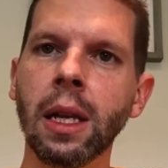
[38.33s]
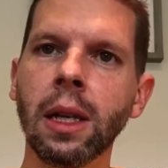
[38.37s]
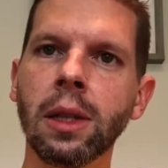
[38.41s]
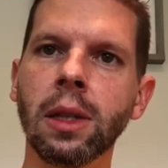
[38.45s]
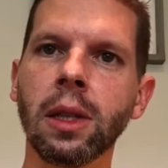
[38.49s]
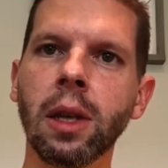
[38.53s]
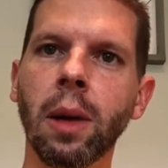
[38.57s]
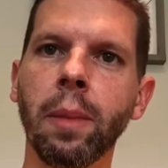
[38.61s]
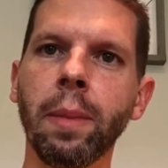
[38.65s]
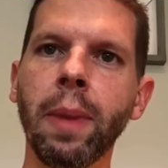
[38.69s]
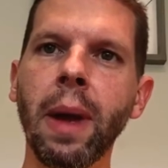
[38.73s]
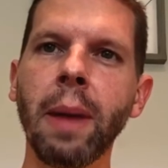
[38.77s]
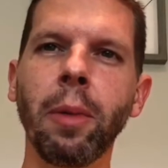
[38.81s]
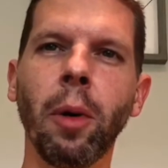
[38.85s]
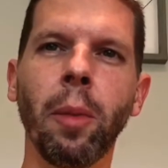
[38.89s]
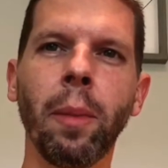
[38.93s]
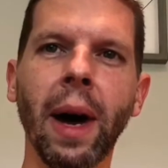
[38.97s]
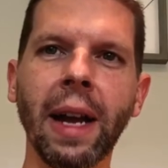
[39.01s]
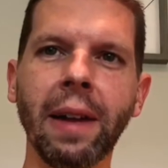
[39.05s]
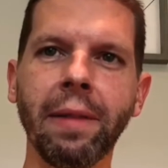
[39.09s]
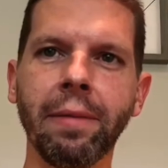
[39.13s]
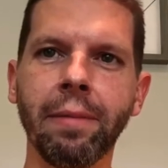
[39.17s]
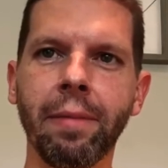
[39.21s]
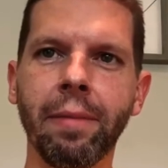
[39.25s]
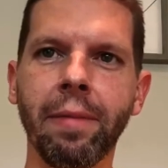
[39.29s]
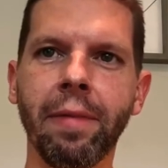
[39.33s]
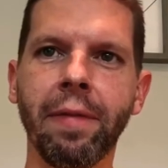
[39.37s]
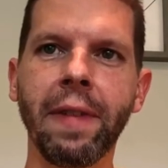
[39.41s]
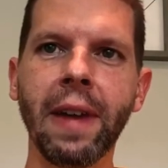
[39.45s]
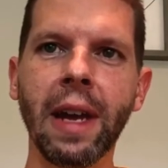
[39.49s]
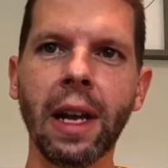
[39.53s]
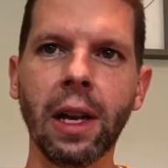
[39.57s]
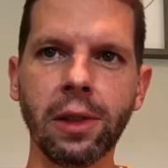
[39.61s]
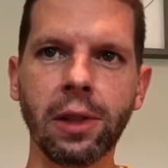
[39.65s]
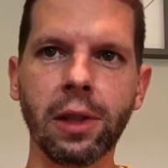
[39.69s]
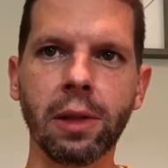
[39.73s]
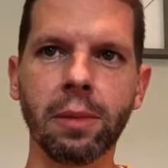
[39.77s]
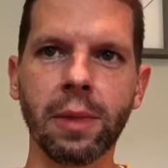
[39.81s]
some people might
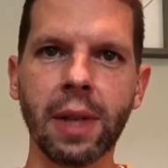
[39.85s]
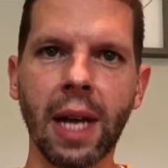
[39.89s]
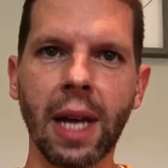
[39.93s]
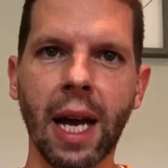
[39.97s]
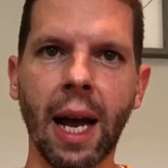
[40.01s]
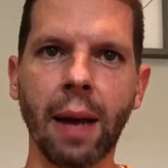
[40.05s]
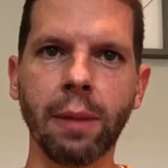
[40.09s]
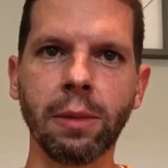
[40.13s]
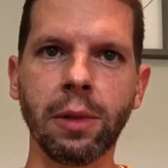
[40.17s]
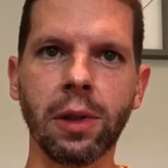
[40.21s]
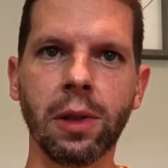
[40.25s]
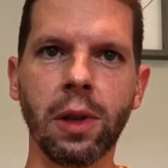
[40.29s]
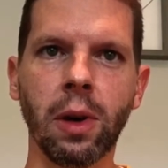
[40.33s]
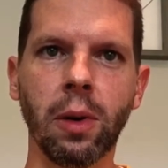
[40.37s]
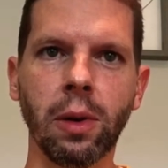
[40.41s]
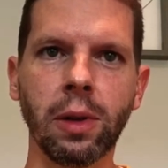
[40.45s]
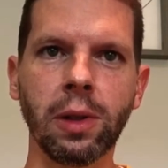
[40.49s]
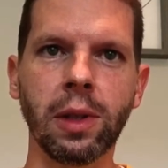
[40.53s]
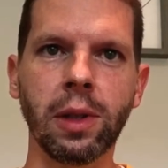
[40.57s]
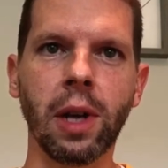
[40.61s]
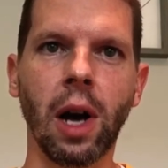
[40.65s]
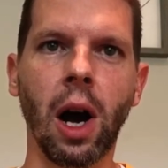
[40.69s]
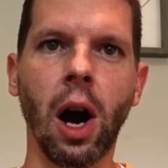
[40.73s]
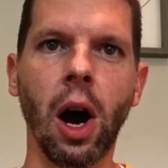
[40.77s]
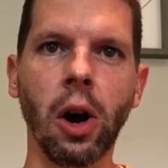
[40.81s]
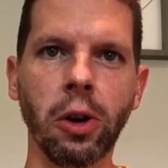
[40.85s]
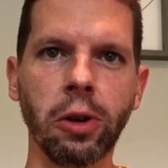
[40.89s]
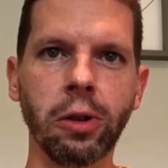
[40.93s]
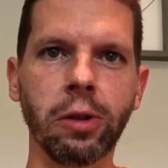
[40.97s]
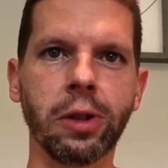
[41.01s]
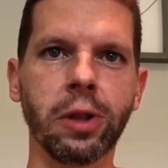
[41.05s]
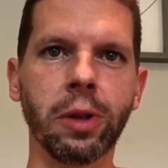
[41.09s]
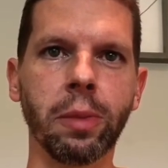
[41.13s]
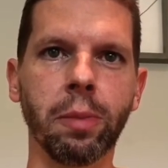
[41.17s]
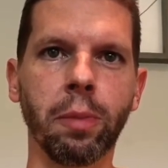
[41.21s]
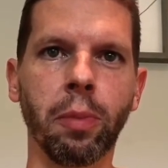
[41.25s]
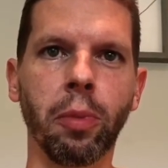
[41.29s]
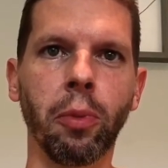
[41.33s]
feel sometimes as though it's harder
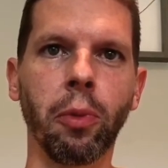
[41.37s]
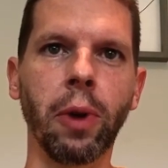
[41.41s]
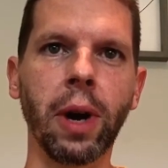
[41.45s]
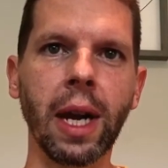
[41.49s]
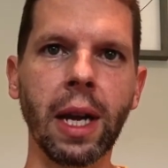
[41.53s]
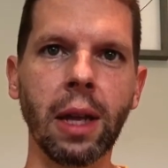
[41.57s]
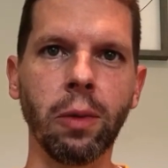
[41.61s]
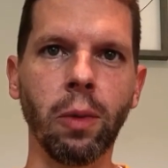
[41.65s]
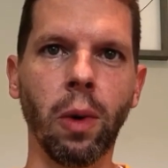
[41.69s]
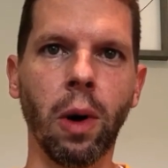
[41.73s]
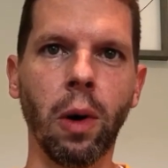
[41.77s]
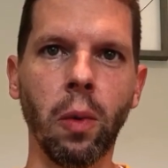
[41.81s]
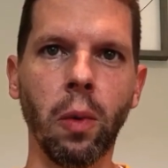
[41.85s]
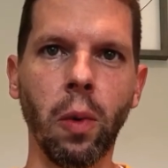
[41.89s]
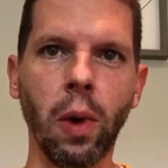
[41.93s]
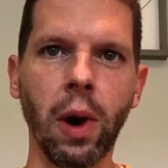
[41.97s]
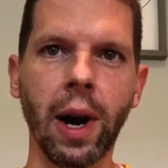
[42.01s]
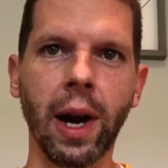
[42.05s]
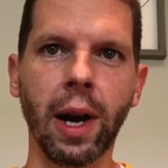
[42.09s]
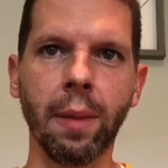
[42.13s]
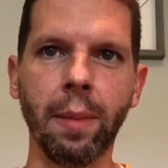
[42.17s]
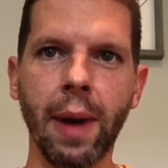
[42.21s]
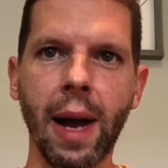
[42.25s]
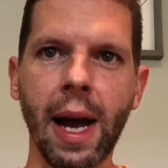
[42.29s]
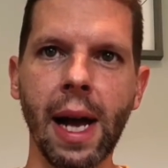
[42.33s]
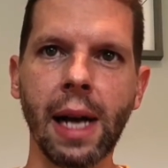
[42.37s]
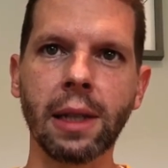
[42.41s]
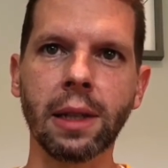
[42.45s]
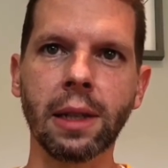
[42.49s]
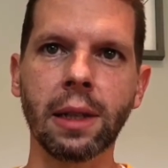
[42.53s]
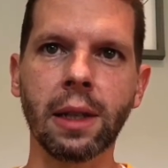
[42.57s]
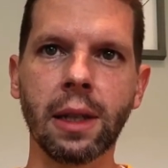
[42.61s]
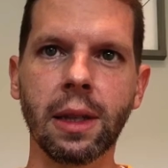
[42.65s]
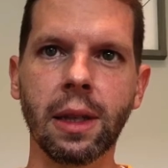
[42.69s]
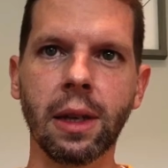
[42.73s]
to breathe while wearing a mask,